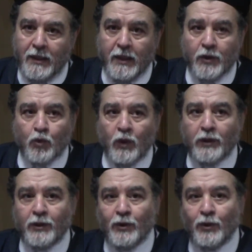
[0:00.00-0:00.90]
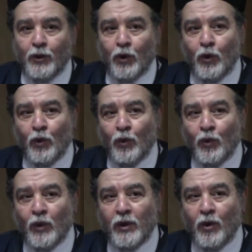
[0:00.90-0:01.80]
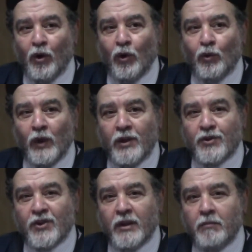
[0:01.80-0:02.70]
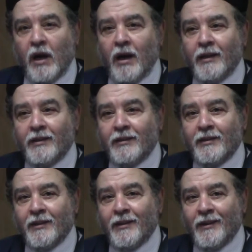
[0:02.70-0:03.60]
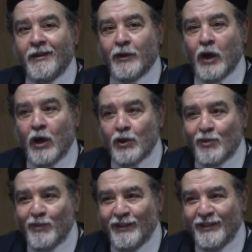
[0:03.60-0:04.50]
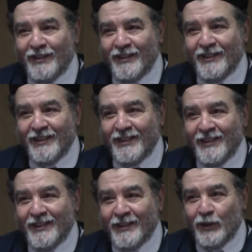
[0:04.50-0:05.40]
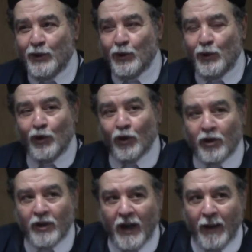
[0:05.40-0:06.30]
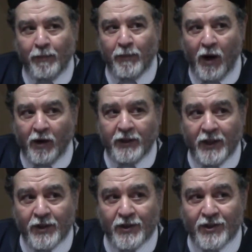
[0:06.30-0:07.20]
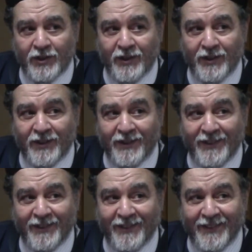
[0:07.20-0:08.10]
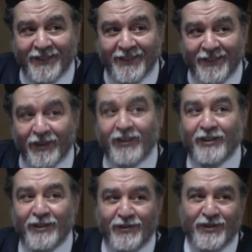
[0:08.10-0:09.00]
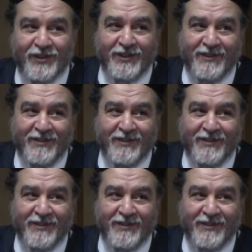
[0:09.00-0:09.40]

is one who will always remind her husband to look up on his relatives.